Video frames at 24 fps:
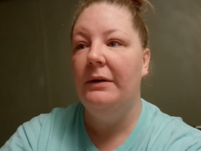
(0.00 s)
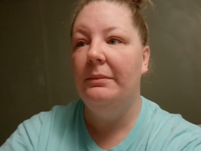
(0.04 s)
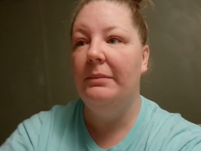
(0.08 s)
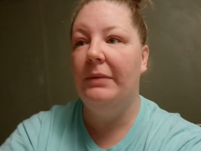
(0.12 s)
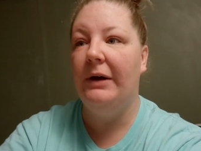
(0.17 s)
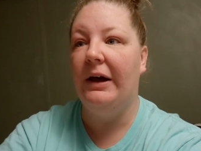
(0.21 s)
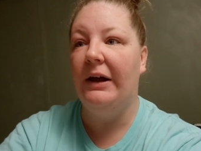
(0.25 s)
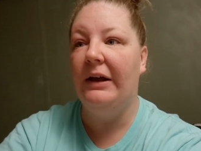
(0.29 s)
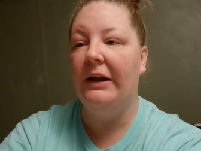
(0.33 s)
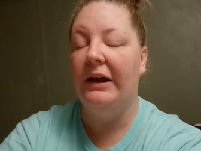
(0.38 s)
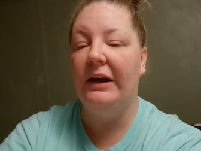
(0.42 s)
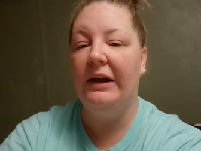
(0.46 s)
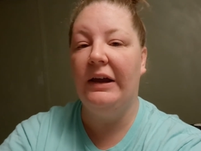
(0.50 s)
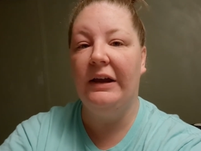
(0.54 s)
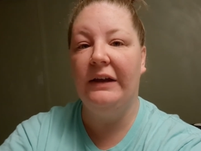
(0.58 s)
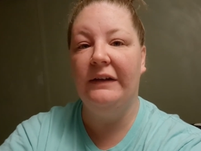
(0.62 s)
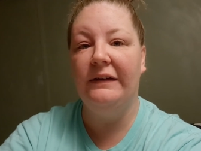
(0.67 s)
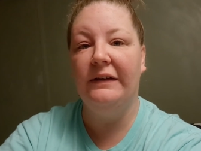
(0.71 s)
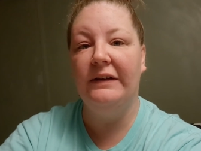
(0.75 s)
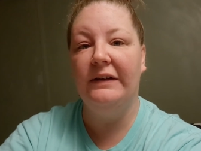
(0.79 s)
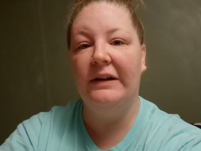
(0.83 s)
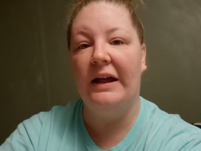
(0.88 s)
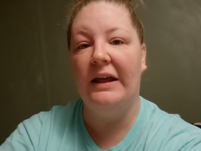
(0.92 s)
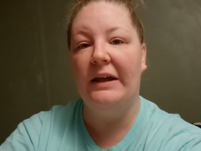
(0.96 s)
But it
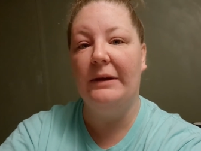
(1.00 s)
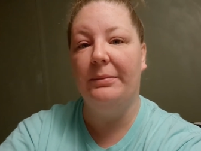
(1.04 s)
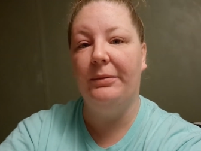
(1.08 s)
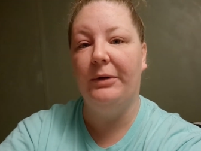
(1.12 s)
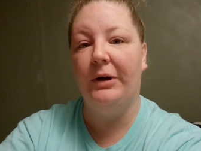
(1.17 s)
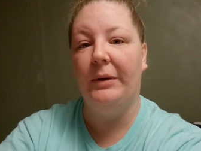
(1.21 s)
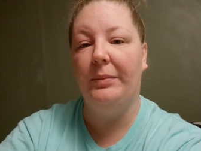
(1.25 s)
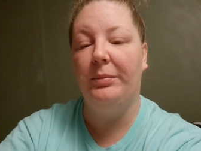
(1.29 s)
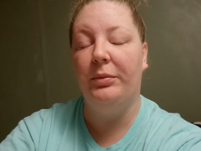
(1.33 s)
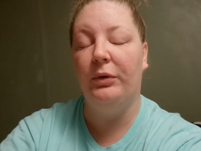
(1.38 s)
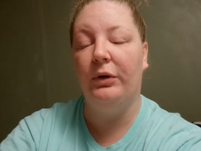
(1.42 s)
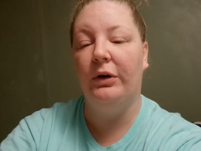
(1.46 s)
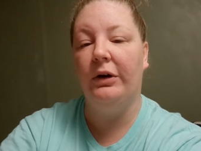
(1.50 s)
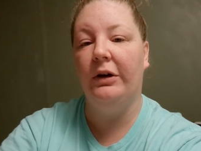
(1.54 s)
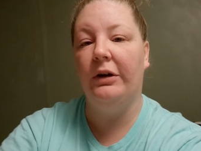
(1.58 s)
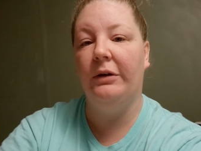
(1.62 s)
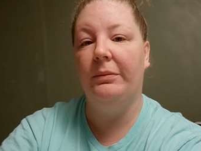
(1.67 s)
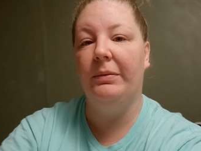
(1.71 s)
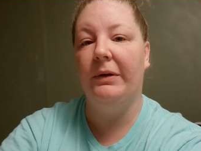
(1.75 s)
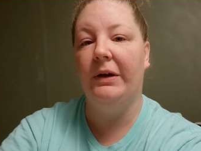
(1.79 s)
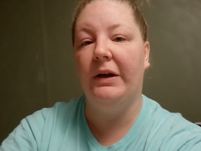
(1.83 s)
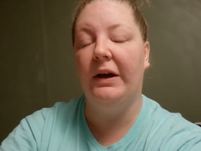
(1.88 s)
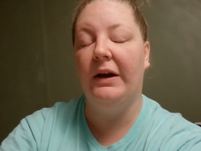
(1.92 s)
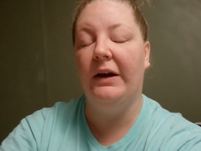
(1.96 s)
is a lot of prep
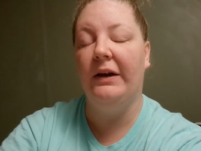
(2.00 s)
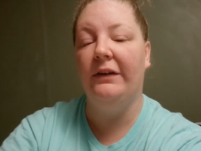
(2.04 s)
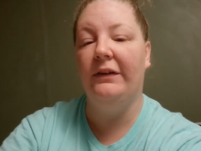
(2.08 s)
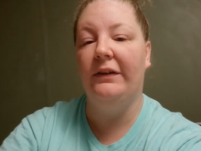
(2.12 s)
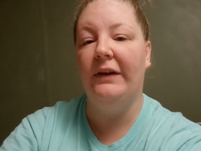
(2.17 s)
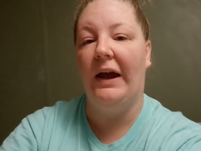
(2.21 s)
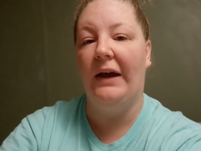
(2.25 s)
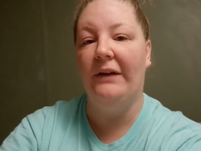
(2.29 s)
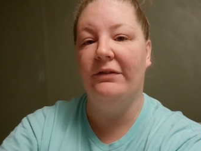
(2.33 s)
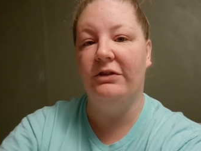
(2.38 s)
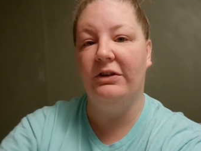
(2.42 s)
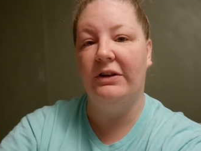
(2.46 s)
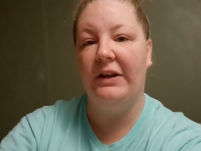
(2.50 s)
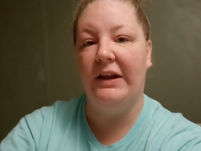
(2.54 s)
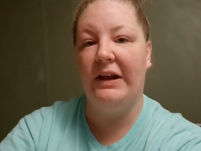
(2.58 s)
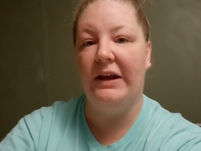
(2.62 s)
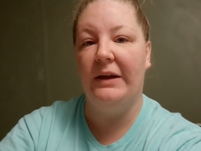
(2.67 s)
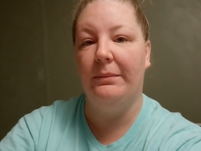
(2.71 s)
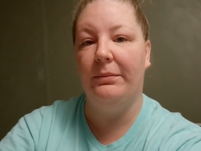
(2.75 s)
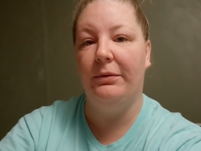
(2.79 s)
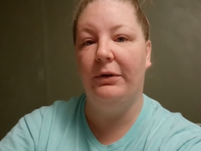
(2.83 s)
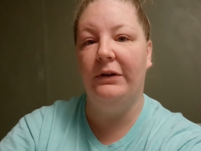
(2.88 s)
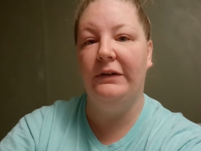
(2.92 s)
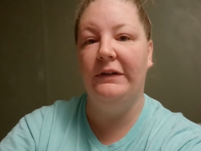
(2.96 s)
work because after they
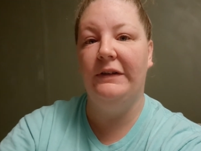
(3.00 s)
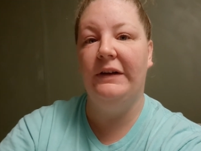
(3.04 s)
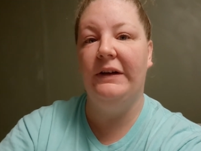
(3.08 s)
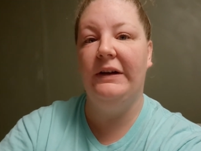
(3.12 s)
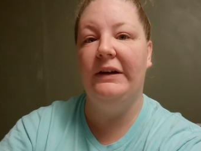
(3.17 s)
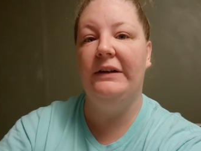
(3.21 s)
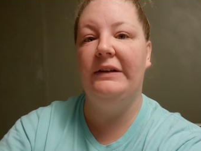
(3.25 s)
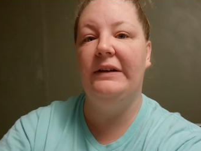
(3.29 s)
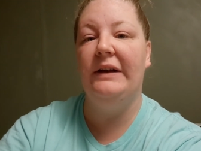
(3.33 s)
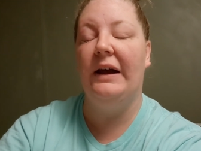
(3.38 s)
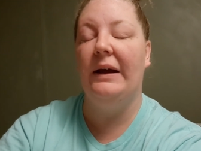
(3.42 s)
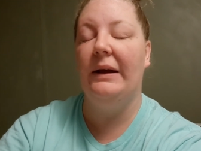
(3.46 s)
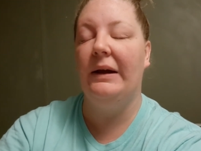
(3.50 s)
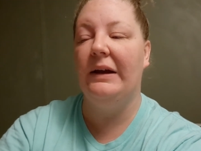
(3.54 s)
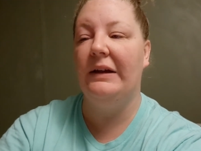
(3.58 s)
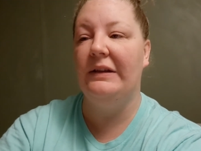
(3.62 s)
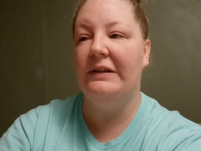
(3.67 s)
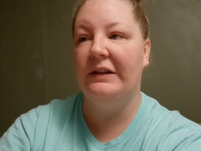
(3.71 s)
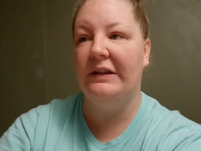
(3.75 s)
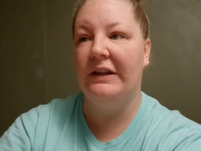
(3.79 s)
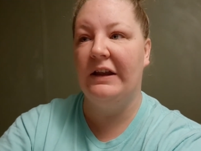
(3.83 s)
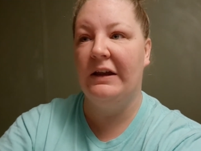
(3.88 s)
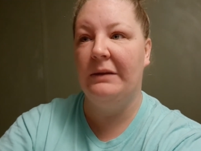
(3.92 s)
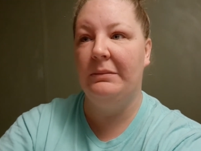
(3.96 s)
get printed, I get
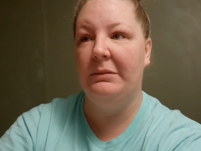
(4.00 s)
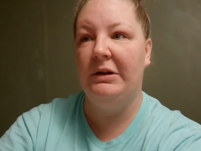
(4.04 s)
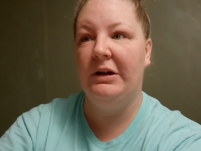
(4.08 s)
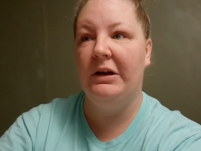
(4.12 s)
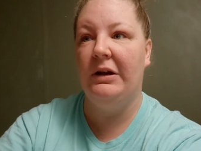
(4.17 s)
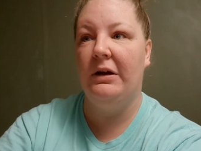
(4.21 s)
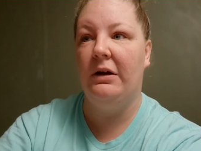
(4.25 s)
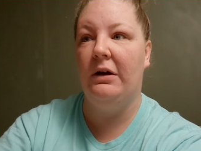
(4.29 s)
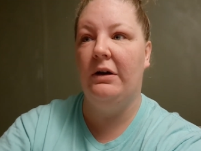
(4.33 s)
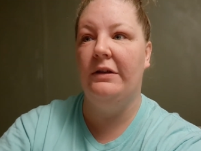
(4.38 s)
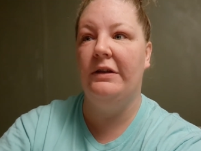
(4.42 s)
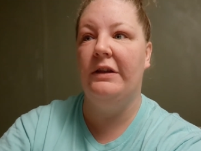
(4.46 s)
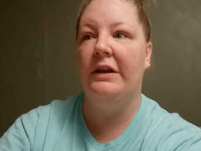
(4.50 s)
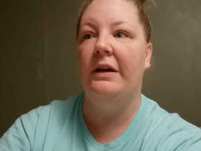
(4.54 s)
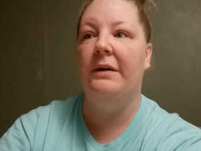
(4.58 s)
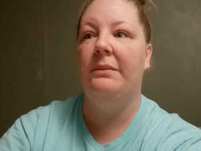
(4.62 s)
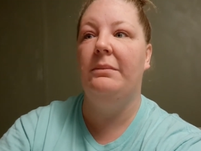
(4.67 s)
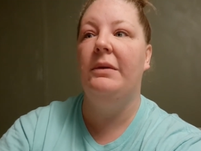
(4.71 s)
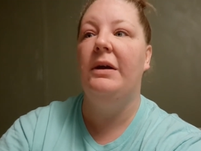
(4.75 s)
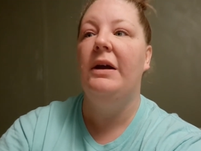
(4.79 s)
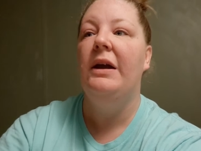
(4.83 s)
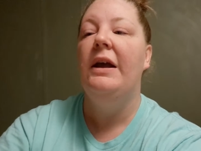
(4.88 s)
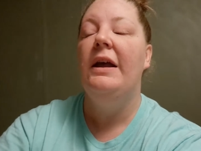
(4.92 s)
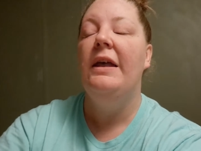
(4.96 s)
the laminate on
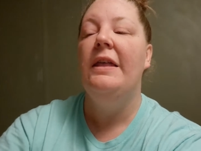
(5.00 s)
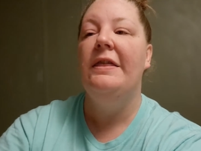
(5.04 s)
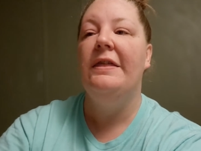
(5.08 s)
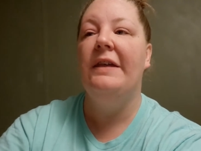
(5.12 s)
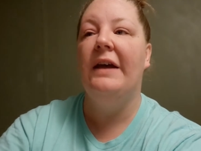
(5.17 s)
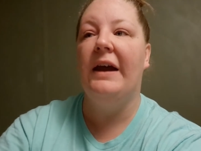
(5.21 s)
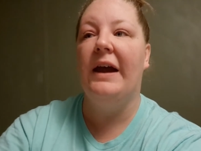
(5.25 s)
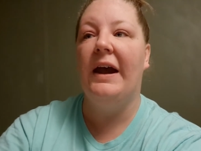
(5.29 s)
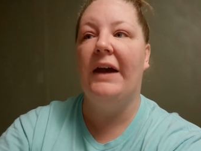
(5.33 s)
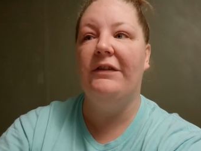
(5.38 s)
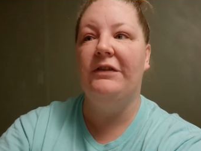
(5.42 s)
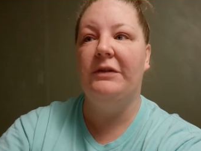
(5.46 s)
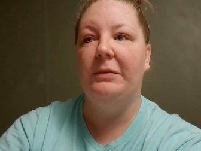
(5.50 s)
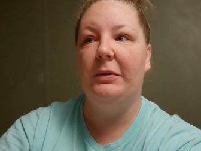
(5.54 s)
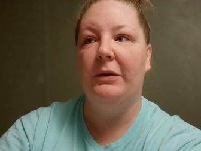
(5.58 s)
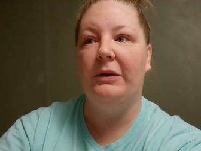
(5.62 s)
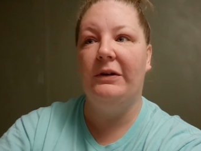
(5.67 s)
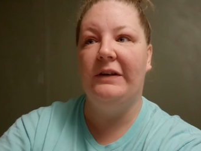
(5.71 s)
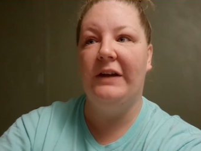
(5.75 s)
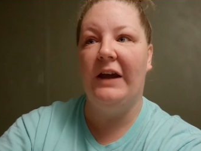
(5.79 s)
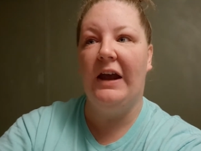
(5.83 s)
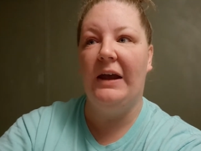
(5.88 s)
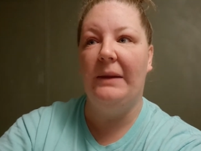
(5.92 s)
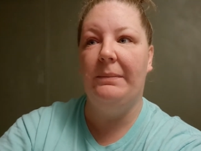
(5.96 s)
them. Then I have to
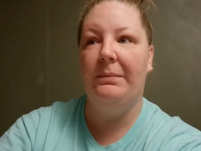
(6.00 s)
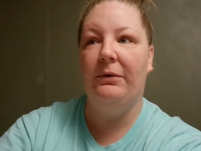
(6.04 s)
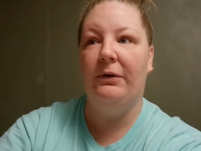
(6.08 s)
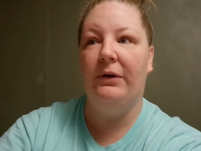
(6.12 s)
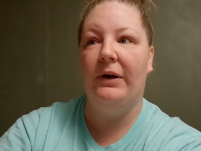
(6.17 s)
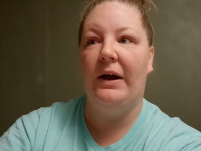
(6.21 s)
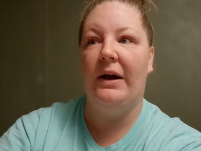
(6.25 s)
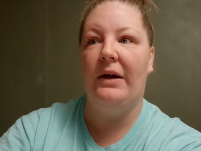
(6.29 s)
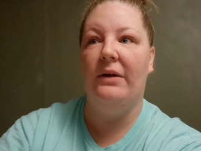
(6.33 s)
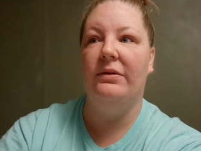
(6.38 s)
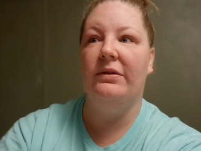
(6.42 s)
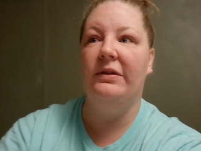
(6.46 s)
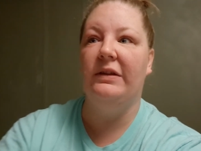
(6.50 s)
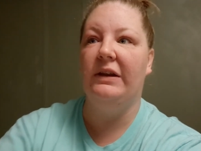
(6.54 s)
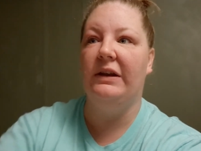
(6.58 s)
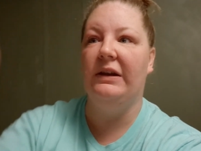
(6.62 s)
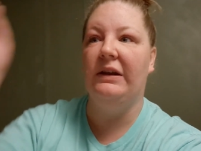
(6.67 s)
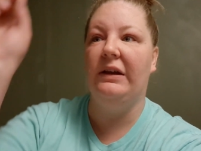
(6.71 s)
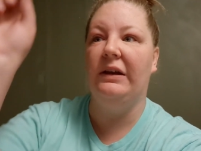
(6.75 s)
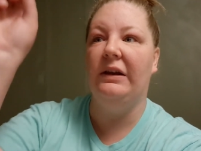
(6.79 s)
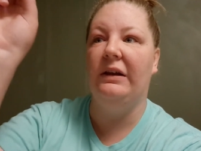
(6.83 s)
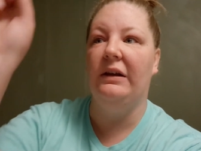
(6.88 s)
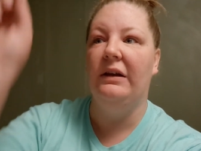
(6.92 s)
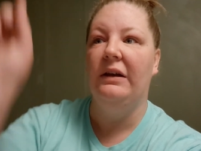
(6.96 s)
put tape around
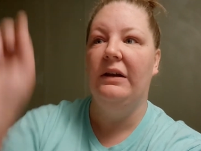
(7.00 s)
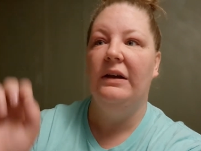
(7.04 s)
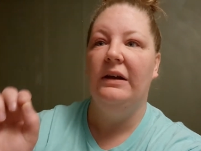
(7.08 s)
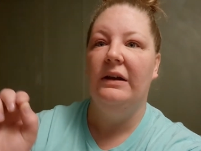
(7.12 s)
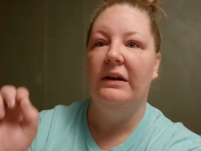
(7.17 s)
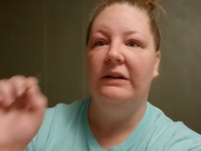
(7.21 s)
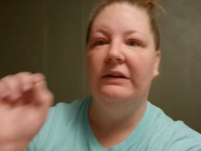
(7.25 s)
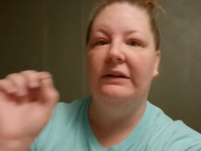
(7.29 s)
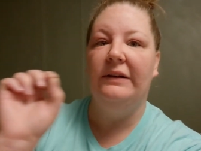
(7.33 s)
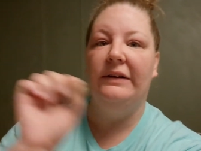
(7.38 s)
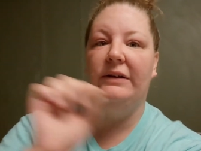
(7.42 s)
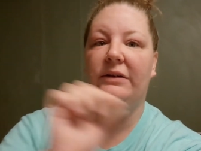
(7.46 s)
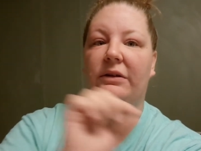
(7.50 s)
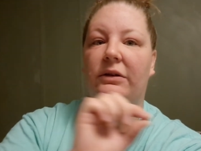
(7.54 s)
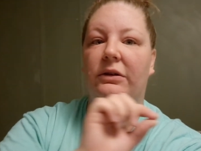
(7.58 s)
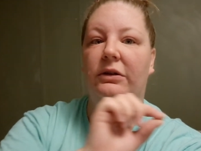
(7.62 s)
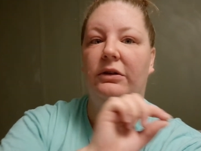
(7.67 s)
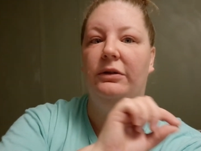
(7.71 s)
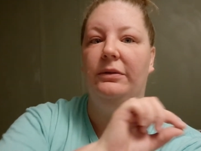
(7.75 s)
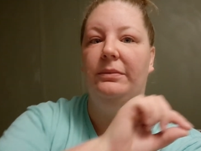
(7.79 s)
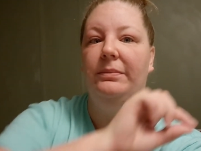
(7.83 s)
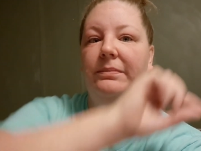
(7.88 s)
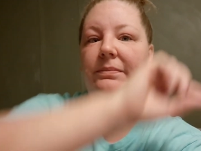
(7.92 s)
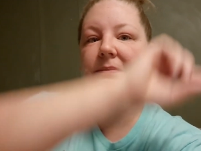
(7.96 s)
the
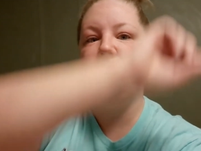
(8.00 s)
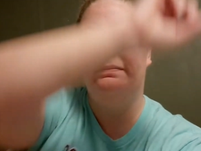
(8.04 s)
little